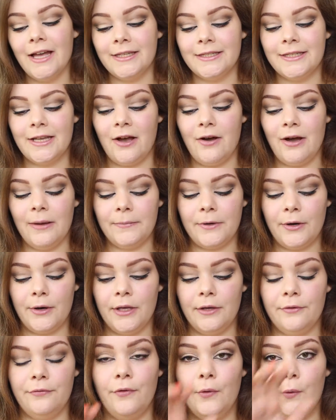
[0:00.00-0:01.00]
So I'm
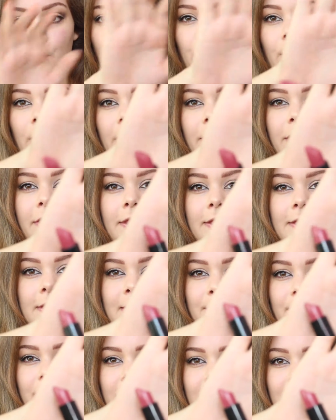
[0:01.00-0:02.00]
going for
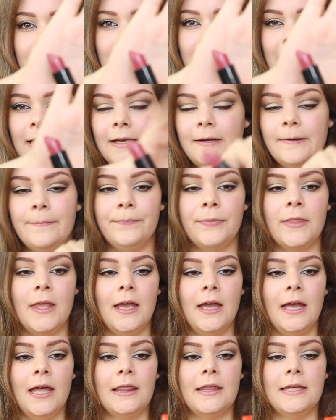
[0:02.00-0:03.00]
this one here,
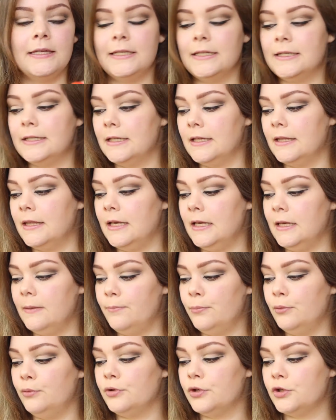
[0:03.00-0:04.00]
This is the
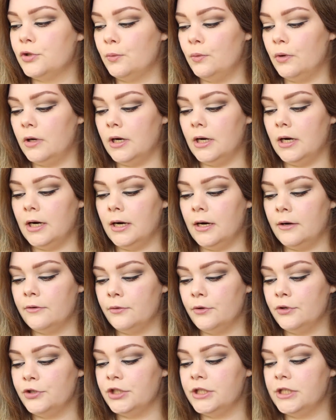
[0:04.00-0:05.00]

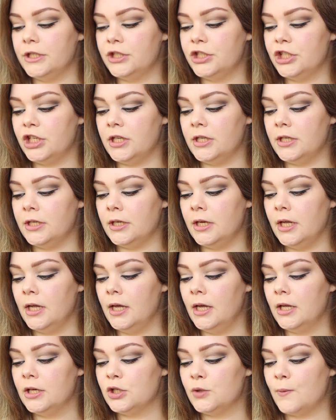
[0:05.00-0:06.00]
Bourjois Rouge Edition
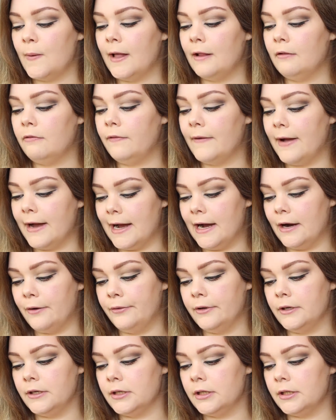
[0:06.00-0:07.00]
12
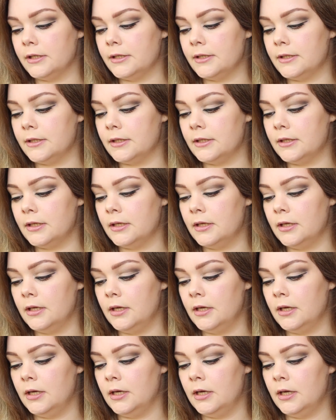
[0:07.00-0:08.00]
Hours
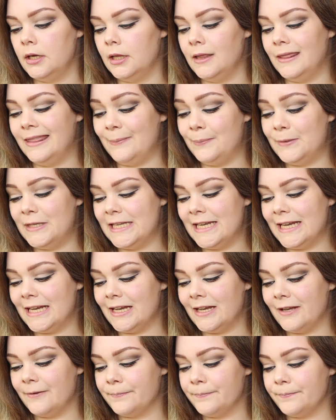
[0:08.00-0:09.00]
lipstick.